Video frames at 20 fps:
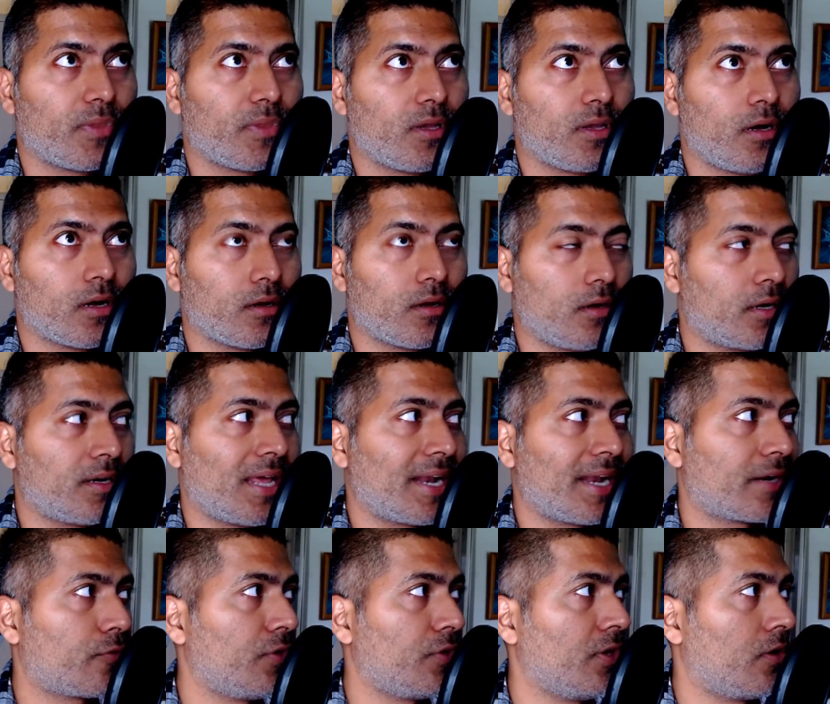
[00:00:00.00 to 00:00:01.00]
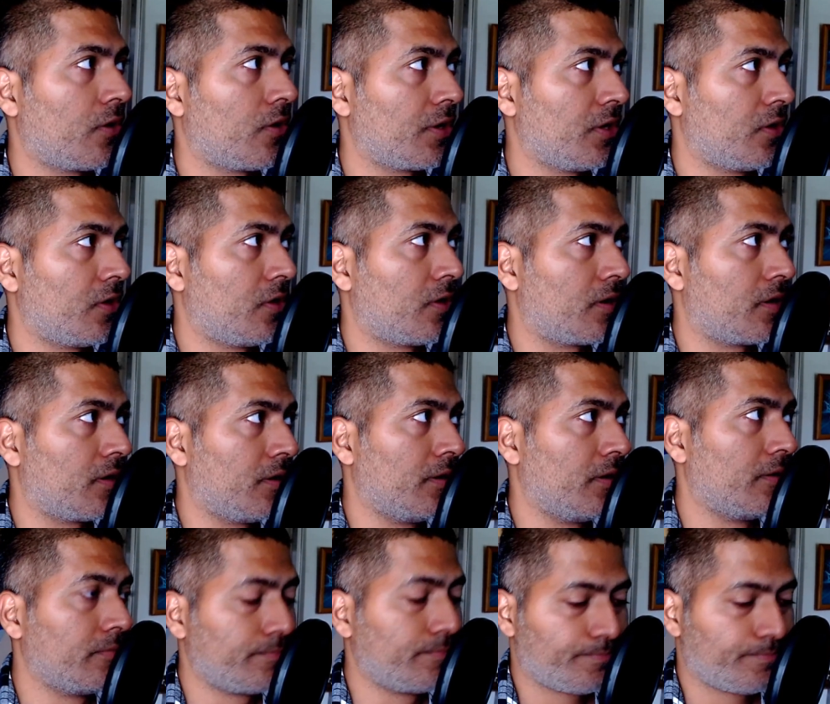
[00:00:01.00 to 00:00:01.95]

a, a directory on your uh,